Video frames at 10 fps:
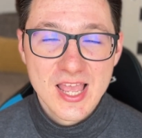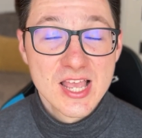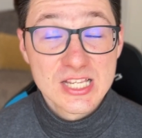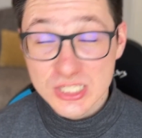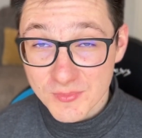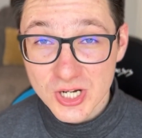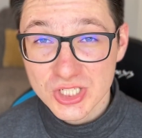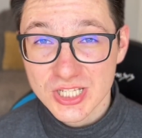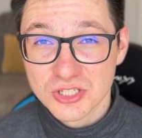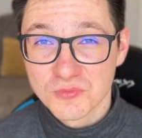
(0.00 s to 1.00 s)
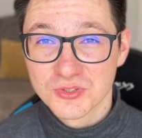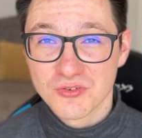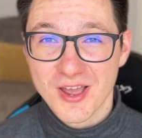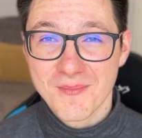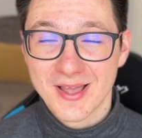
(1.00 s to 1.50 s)
Smash that
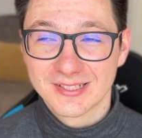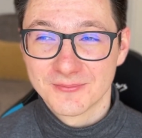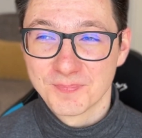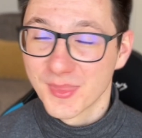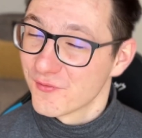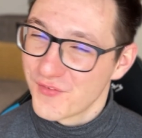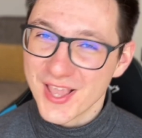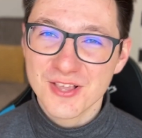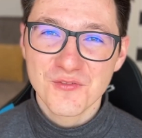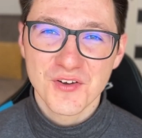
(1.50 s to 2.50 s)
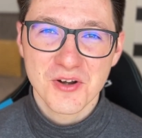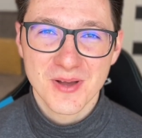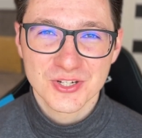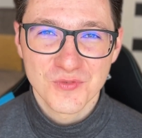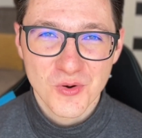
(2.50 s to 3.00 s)
subscribe button. Thank you very
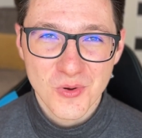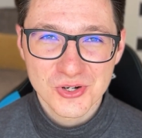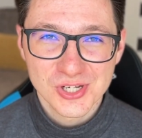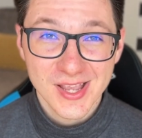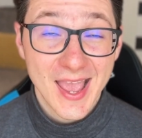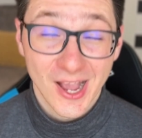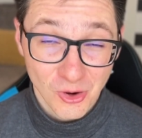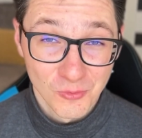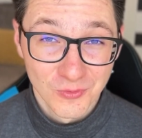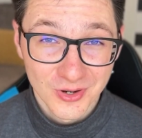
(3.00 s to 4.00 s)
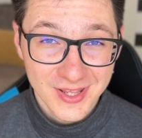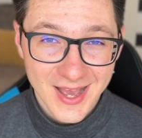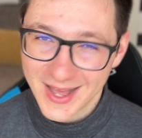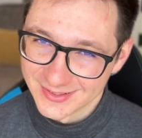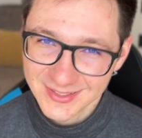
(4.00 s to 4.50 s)
much for watching, and hopefully
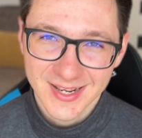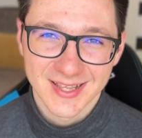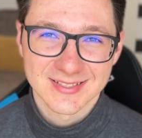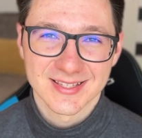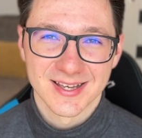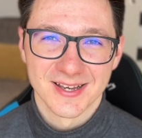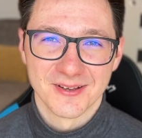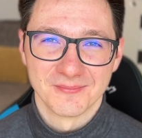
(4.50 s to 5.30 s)
until next time.